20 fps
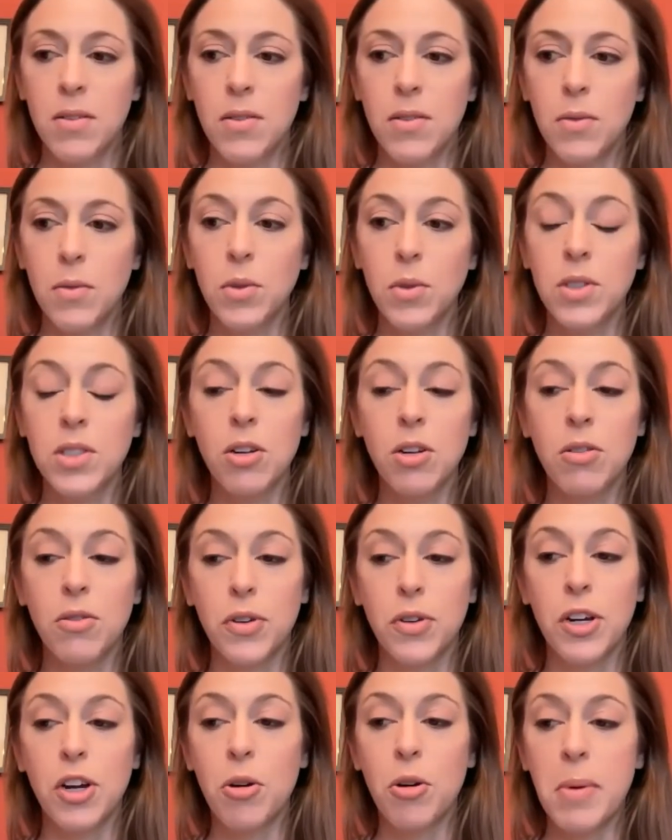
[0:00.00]
Well, so if
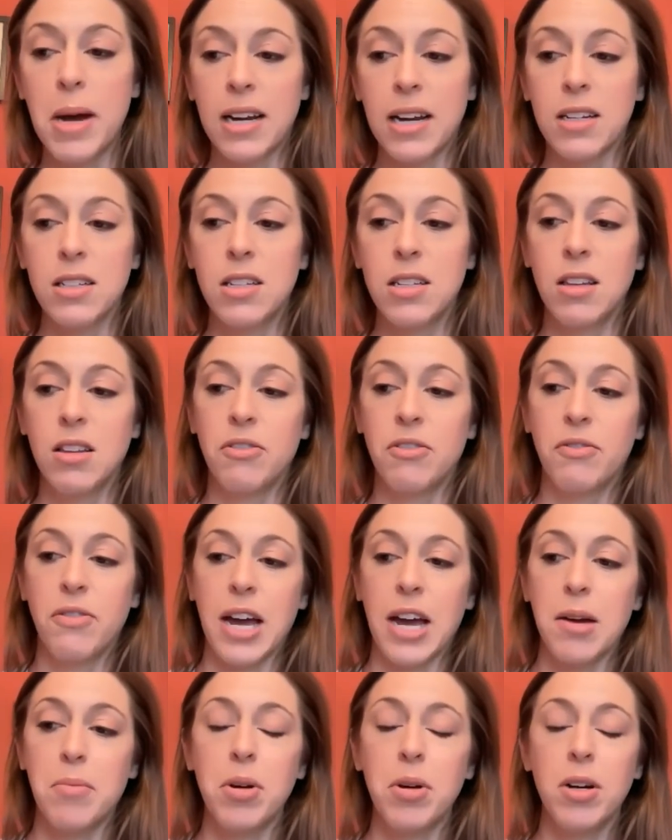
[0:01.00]
we go back to the
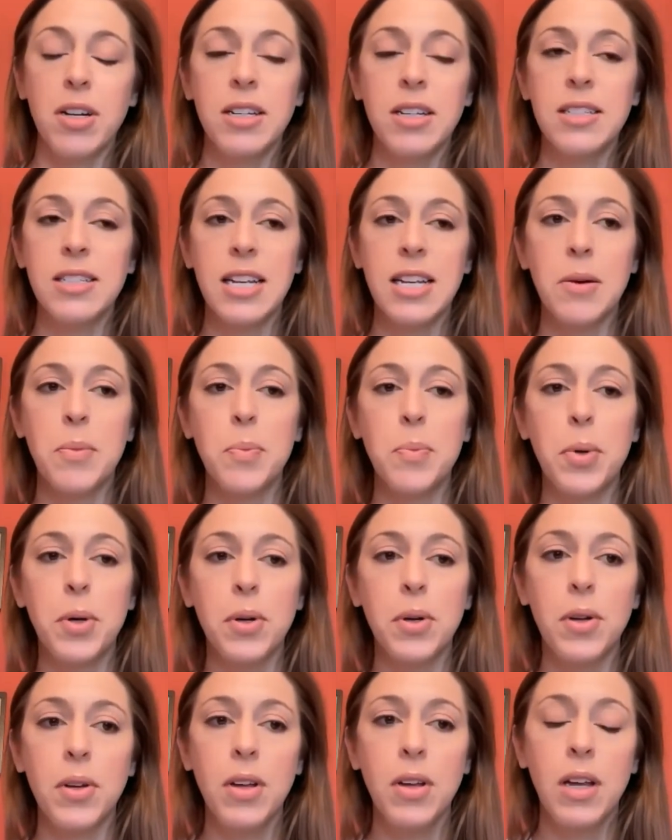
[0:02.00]
fiber
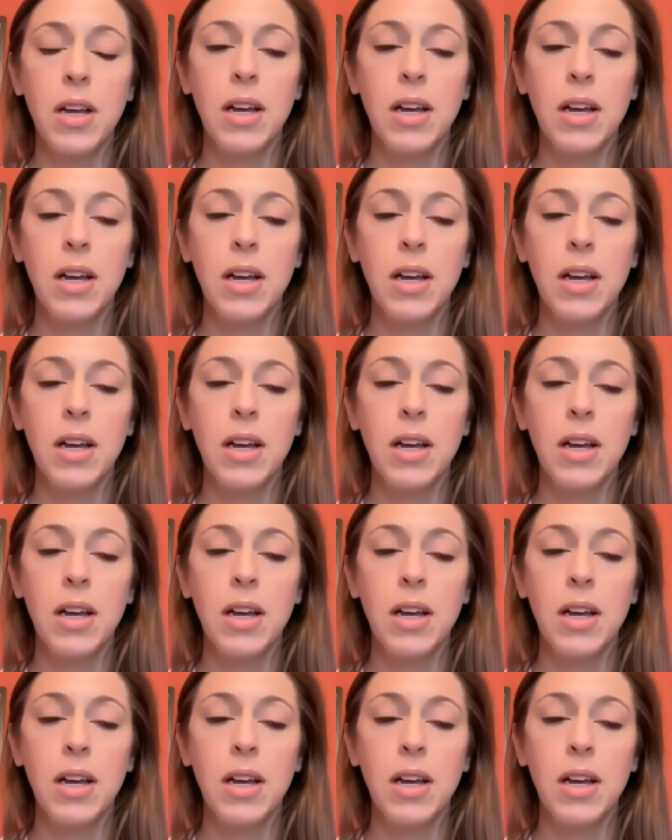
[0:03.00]
example,